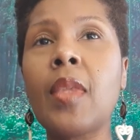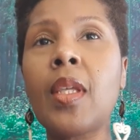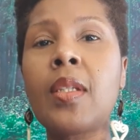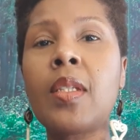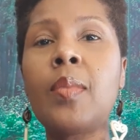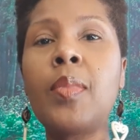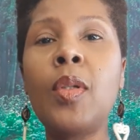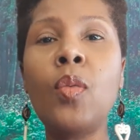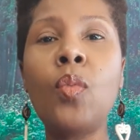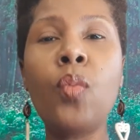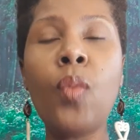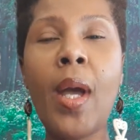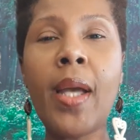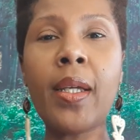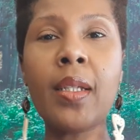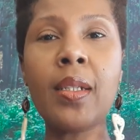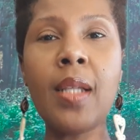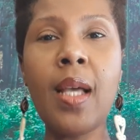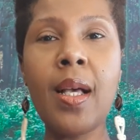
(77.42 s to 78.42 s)
to be
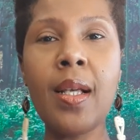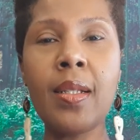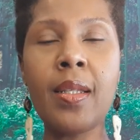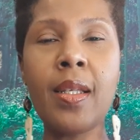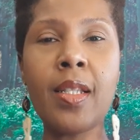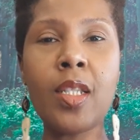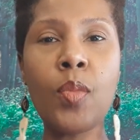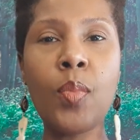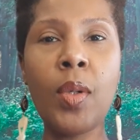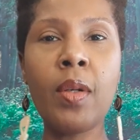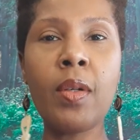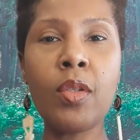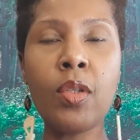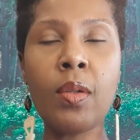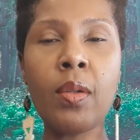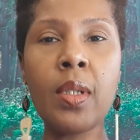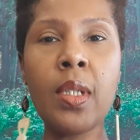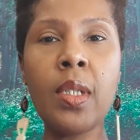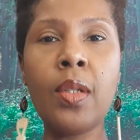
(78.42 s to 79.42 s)
recognized as
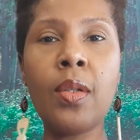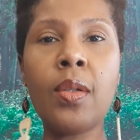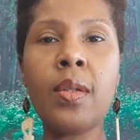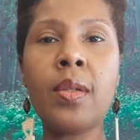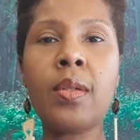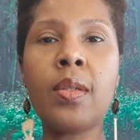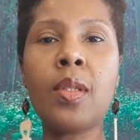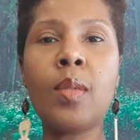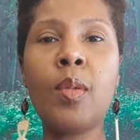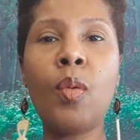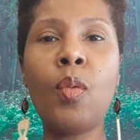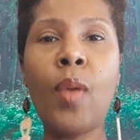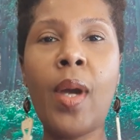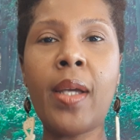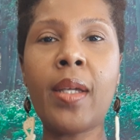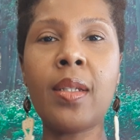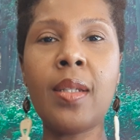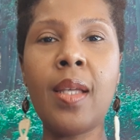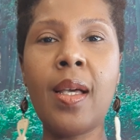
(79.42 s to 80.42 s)
spiritual leaders, to be
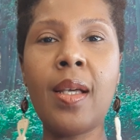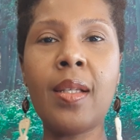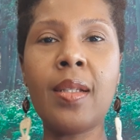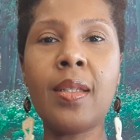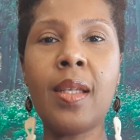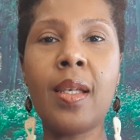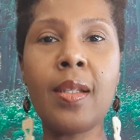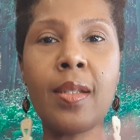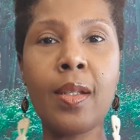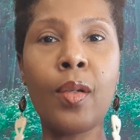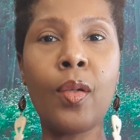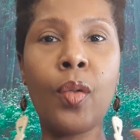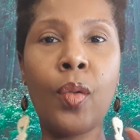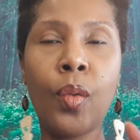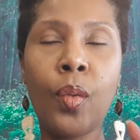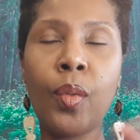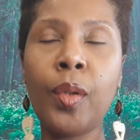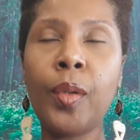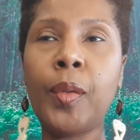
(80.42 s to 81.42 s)
recognized as a
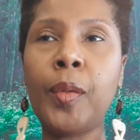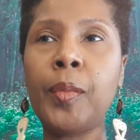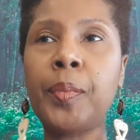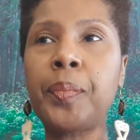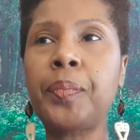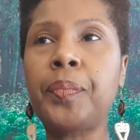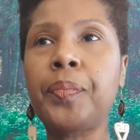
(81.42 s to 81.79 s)
guru,